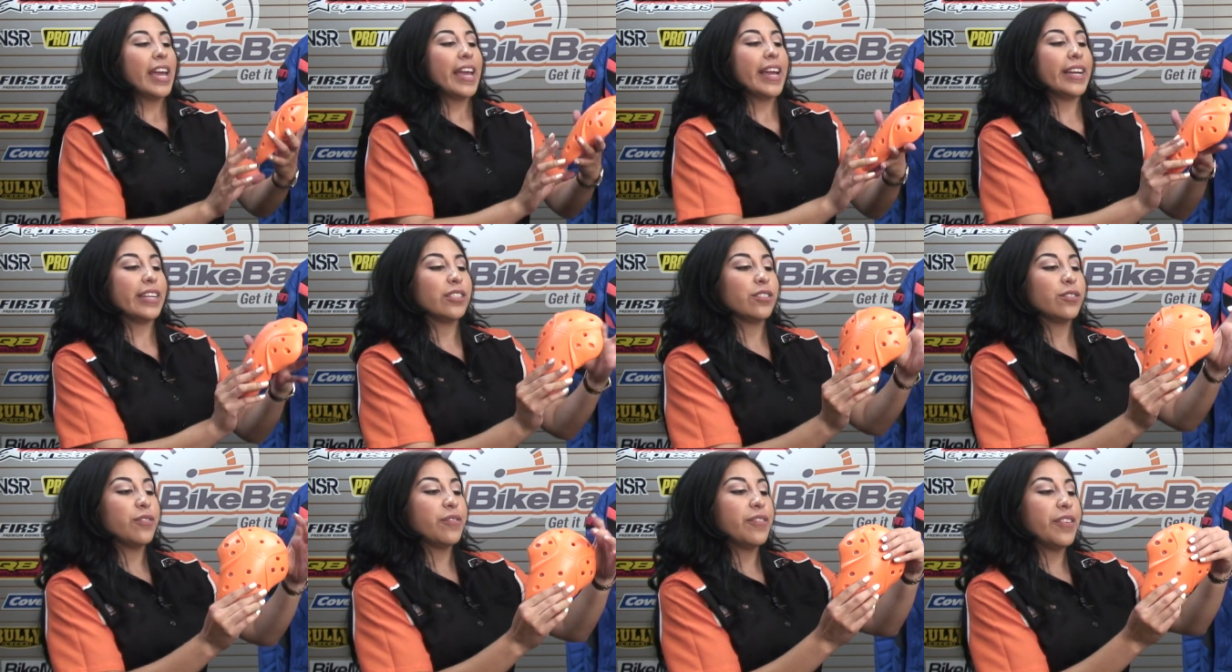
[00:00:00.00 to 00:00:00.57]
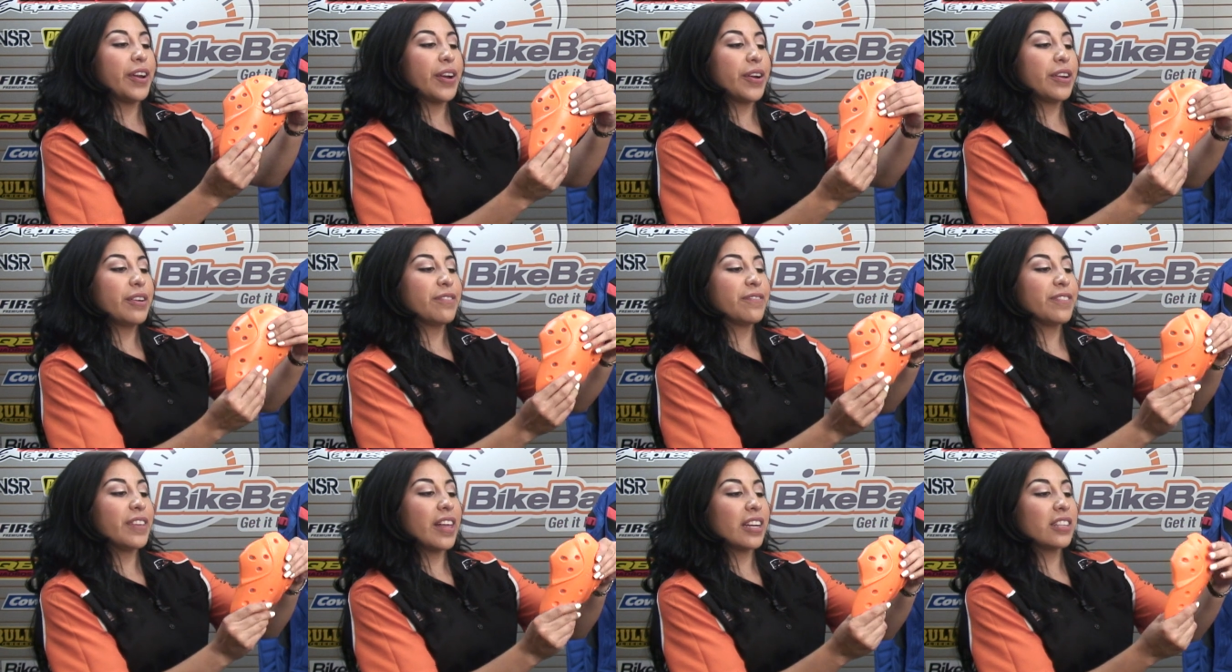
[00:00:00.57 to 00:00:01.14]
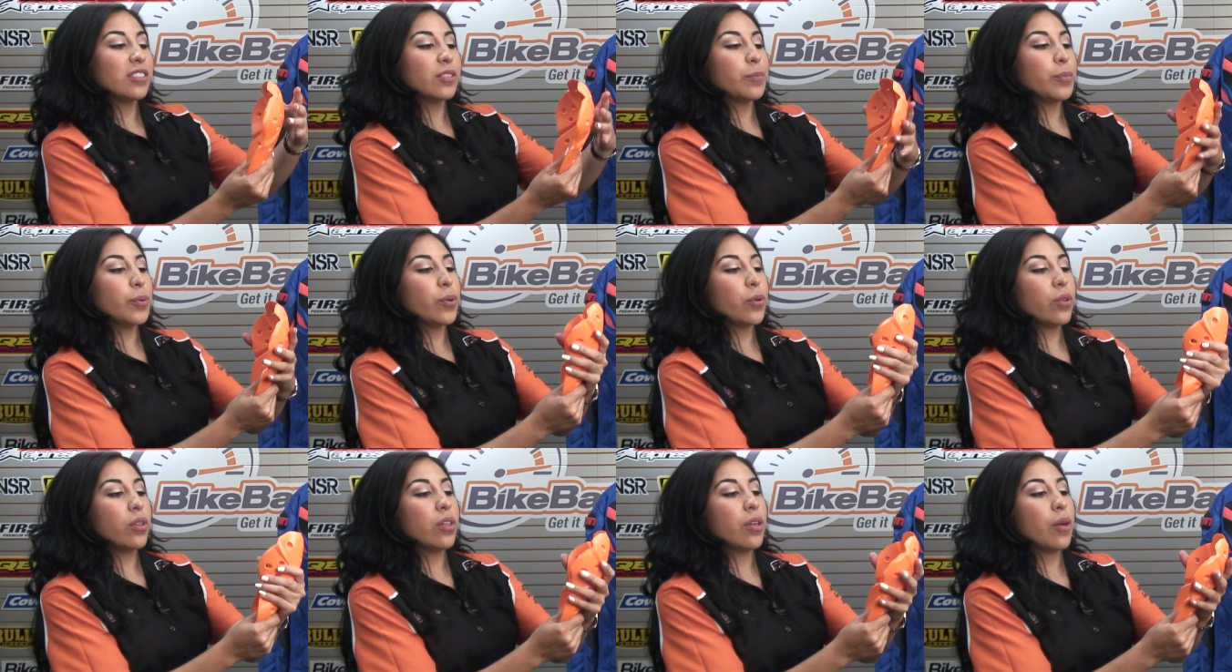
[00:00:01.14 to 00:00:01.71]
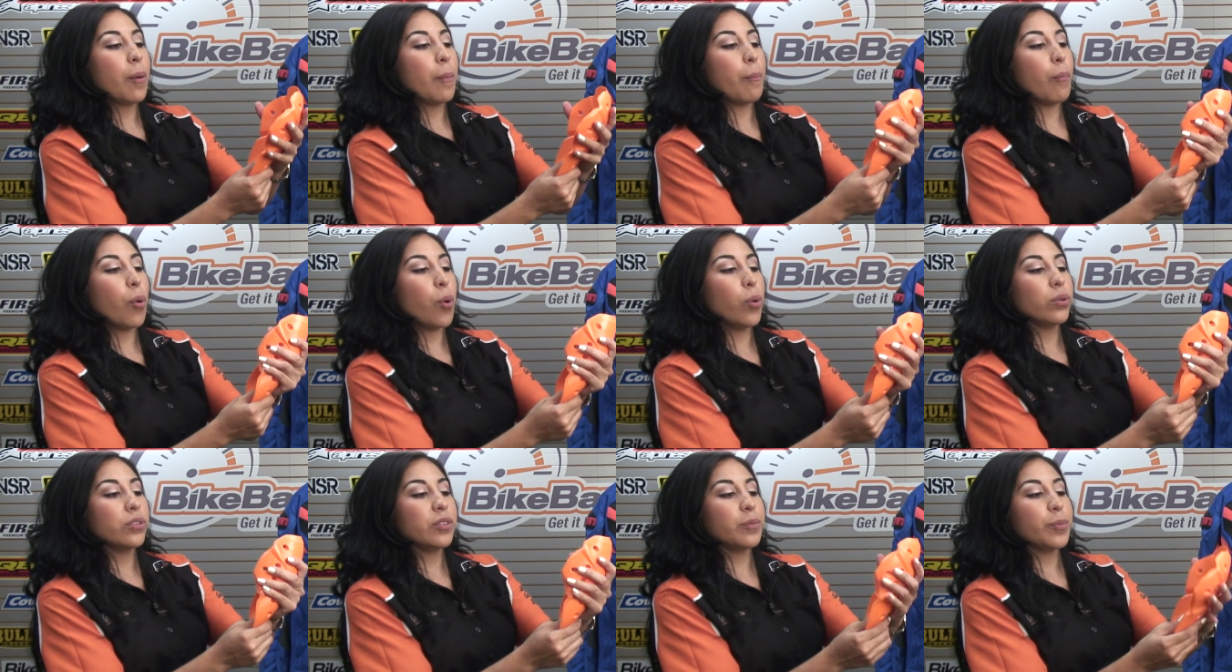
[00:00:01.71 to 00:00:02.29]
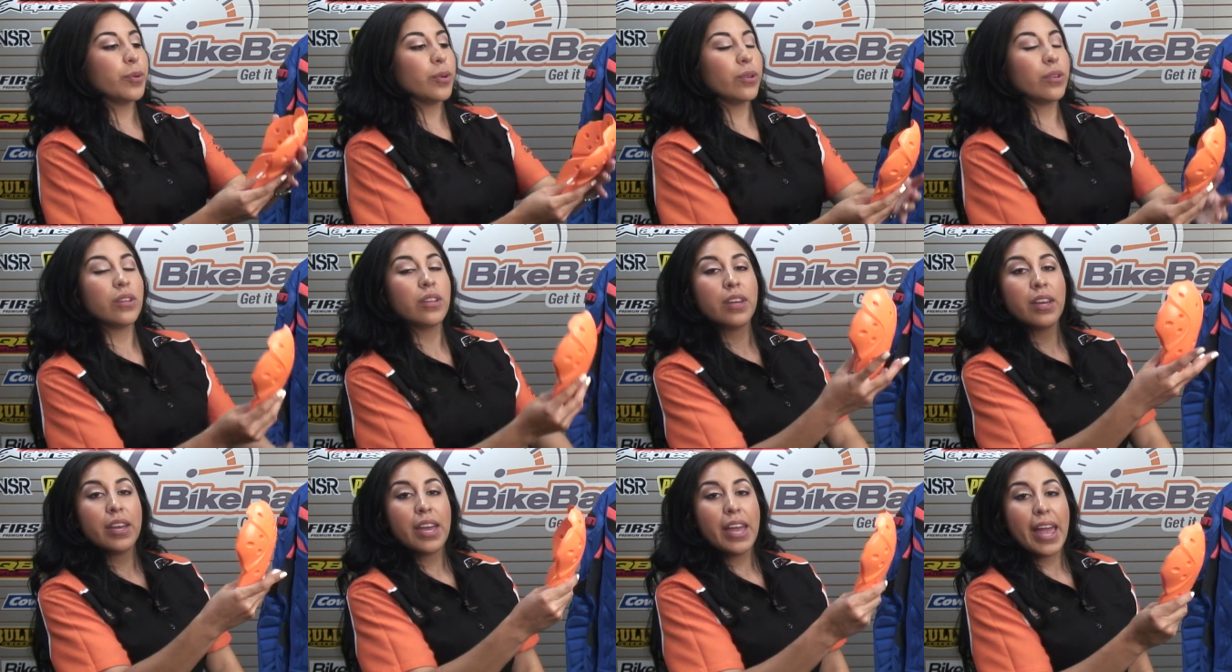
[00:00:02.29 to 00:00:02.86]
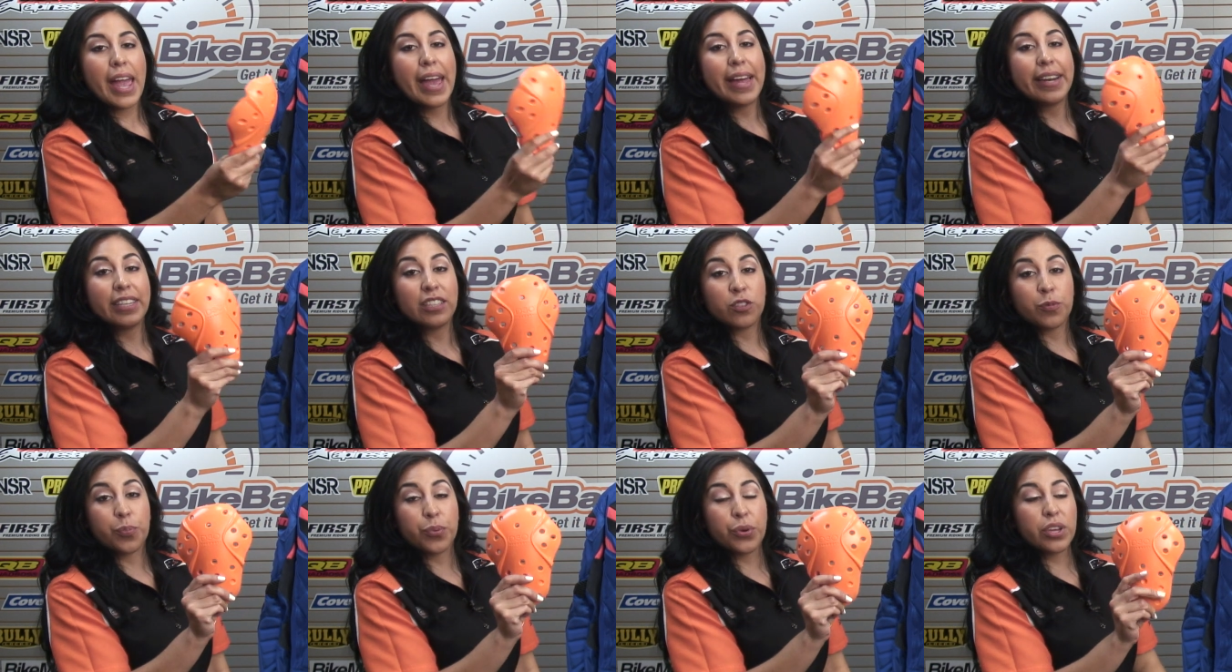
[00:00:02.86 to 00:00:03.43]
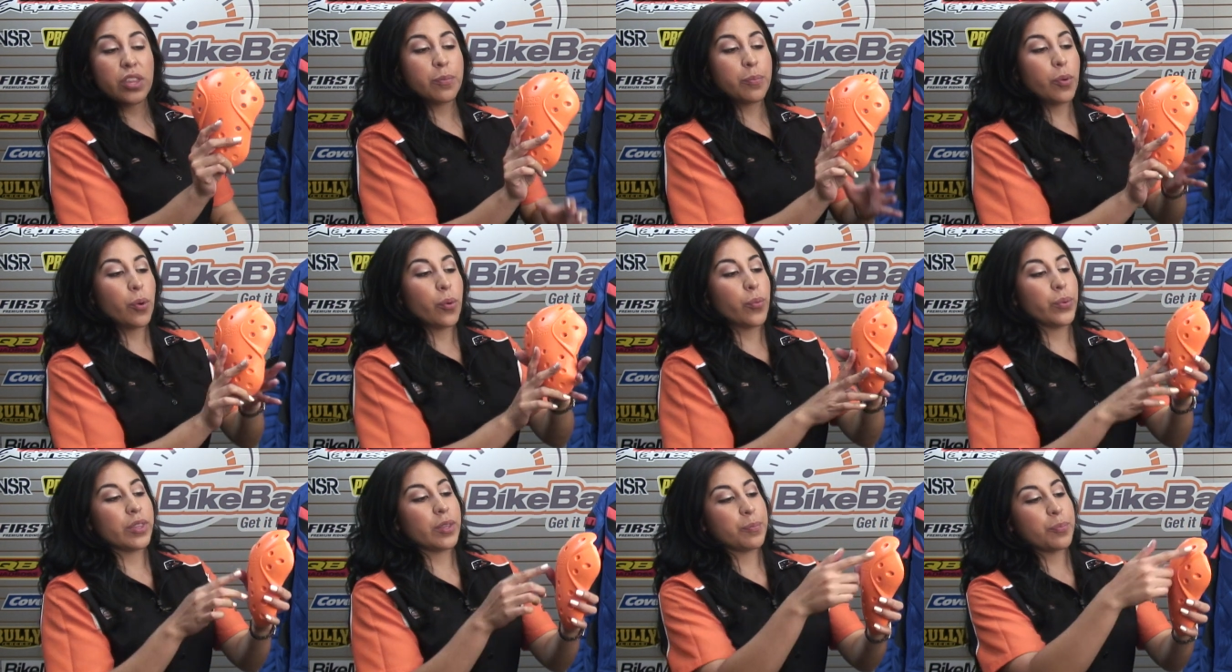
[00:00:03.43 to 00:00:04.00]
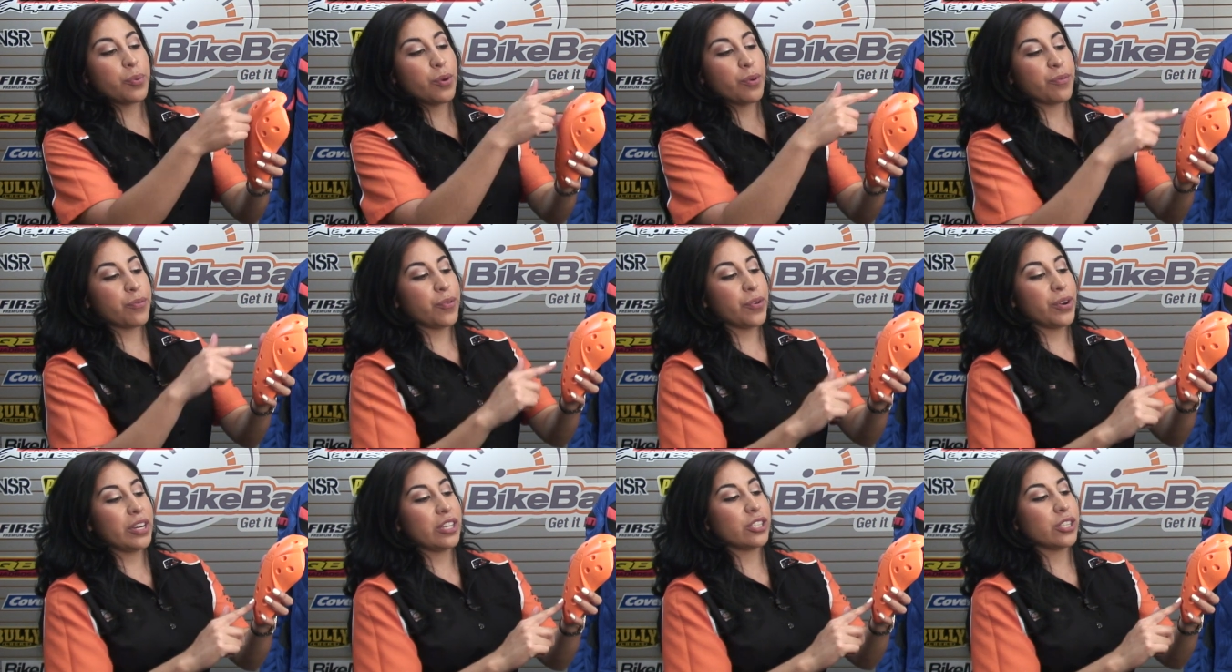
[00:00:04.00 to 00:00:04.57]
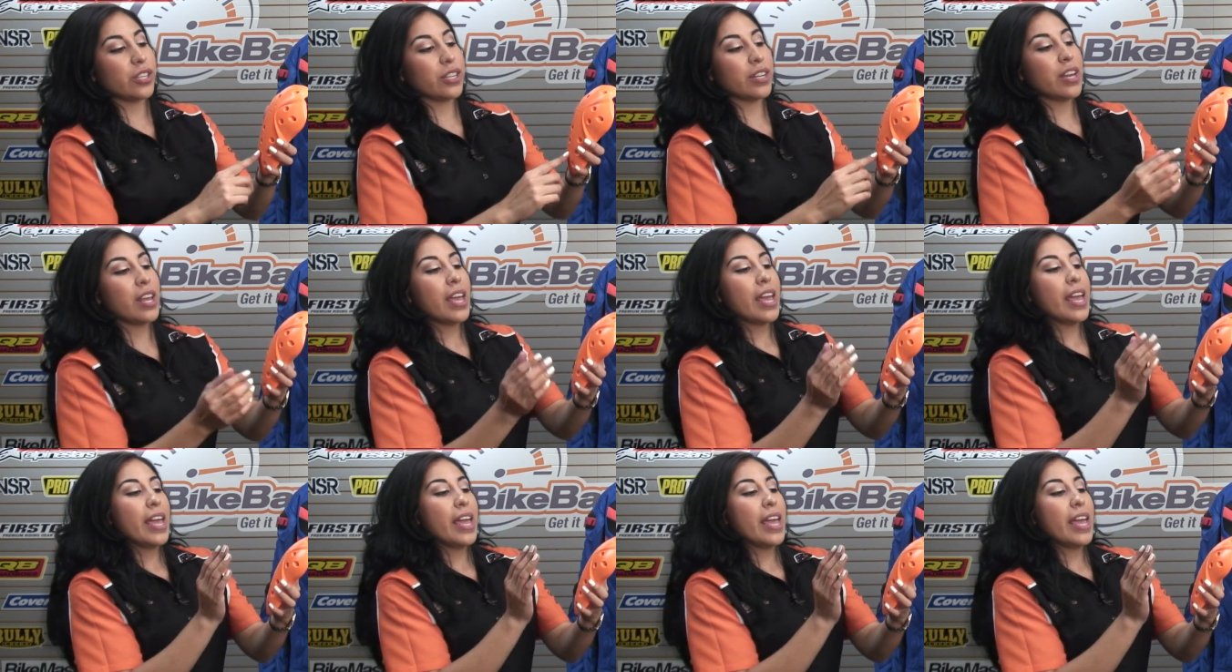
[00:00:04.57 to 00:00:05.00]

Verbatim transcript: It's very flexible, moldable, and it's breathable with the perforation.